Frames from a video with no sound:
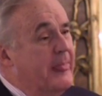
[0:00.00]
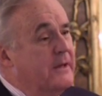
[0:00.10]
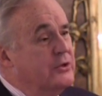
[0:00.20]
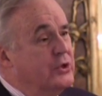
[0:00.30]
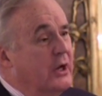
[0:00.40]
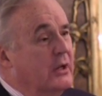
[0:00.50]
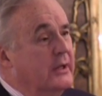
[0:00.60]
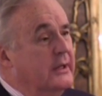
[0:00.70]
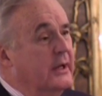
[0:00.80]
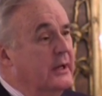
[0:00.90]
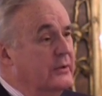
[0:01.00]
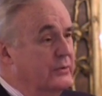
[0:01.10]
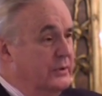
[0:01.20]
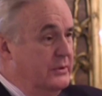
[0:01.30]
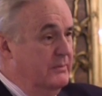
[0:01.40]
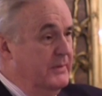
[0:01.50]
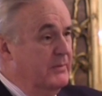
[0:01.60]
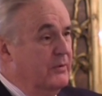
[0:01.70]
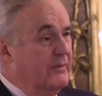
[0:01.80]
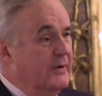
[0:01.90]
Charlotte Ye, who's a
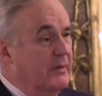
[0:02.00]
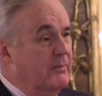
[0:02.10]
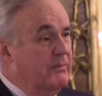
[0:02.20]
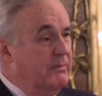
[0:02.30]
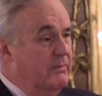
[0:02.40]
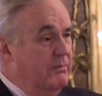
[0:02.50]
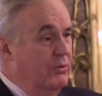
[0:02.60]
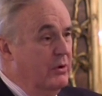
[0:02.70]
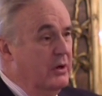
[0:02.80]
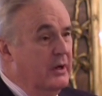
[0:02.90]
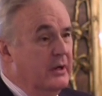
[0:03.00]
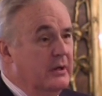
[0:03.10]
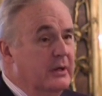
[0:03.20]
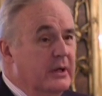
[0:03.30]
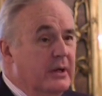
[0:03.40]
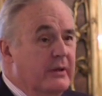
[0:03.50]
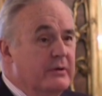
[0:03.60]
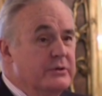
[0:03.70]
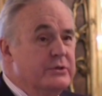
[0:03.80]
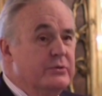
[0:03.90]
member of our board, and
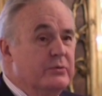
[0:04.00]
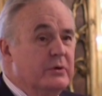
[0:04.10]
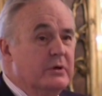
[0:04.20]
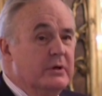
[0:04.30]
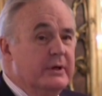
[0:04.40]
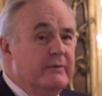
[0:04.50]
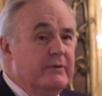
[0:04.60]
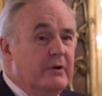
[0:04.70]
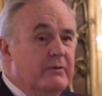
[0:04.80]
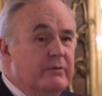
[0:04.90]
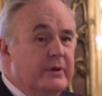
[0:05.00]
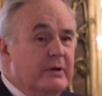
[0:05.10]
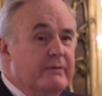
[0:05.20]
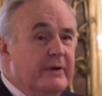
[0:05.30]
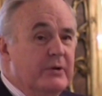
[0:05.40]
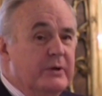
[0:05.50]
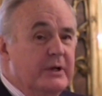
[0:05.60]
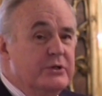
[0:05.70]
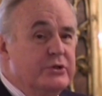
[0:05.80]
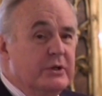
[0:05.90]
others who were involved with our
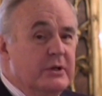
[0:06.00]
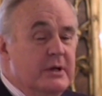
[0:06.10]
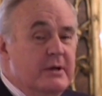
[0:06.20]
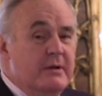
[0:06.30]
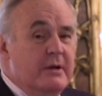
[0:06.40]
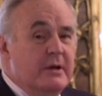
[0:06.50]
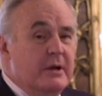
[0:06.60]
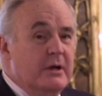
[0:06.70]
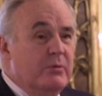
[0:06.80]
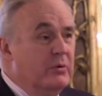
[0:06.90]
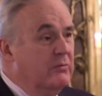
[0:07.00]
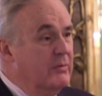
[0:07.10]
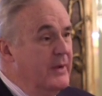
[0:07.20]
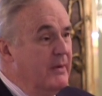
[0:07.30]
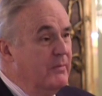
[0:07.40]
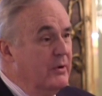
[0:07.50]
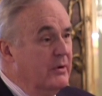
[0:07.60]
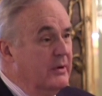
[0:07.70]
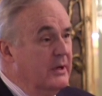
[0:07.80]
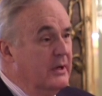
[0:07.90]
foundation will
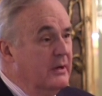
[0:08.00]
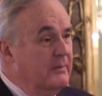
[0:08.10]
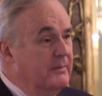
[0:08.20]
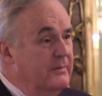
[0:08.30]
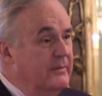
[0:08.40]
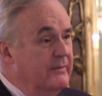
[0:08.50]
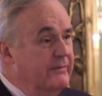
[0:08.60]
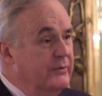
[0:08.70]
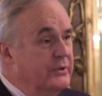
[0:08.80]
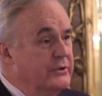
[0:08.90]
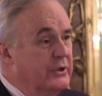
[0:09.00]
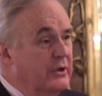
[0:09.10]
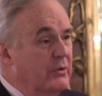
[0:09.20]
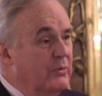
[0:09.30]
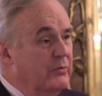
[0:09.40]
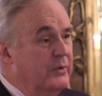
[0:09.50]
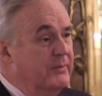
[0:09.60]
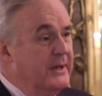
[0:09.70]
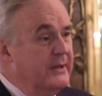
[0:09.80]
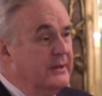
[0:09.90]
remember a few years ago when we
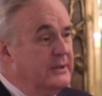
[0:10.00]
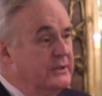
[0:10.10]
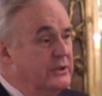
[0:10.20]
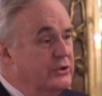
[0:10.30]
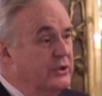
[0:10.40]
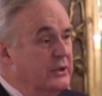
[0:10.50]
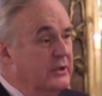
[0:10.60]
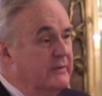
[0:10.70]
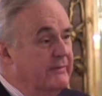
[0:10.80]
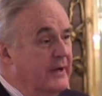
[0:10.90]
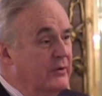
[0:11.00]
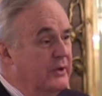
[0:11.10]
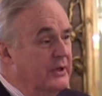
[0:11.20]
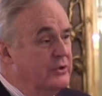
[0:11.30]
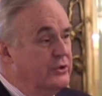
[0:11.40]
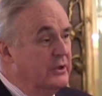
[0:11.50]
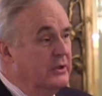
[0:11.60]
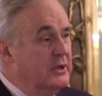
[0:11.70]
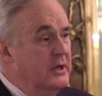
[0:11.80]
made the decision at the foundation